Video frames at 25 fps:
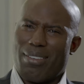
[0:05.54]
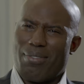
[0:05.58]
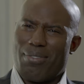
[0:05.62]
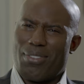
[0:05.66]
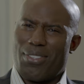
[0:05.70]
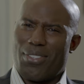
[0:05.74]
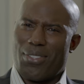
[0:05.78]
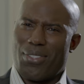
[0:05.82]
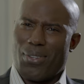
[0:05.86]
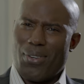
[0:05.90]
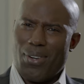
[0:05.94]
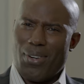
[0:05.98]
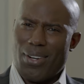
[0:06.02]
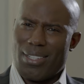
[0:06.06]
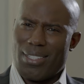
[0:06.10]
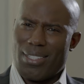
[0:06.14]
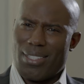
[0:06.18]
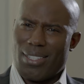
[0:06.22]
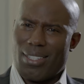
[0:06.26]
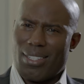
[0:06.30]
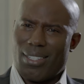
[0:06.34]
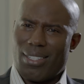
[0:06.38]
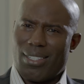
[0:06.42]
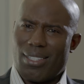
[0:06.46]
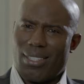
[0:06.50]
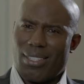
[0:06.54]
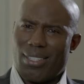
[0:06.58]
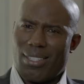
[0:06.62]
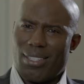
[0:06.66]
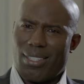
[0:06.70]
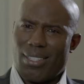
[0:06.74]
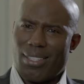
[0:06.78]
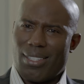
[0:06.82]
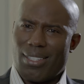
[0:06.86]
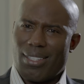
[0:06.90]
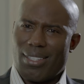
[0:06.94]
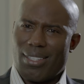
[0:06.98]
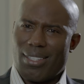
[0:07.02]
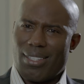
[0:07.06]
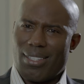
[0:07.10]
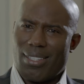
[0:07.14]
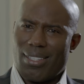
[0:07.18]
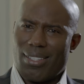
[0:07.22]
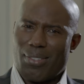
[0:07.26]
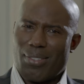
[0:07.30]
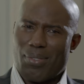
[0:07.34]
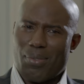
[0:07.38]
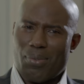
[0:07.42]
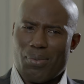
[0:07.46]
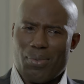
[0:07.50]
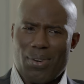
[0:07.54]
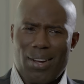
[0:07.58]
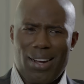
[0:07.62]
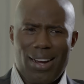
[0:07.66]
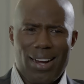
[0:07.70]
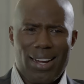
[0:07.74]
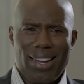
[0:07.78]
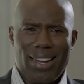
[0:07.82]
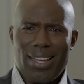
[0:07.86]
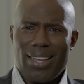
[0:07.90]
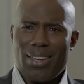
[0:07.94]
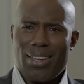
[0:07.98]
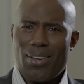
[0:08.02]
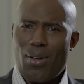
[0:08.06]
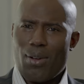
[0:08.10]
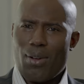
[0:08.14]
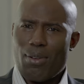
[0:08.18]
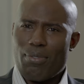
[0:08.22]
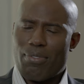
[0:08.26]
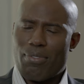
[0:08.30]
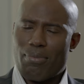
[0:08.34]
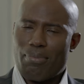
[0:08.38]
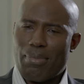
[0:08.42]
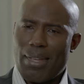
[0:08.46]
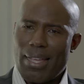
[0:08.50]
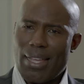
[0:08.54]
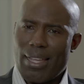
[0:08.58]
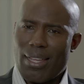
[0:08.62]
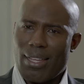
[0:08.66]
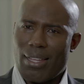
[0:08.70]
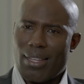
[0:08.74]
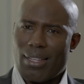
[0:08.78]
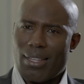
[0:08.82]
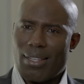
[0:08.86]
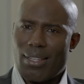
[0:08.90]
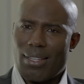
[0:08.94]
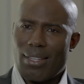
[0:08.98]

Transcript: of Georgia? Why are they calling for me?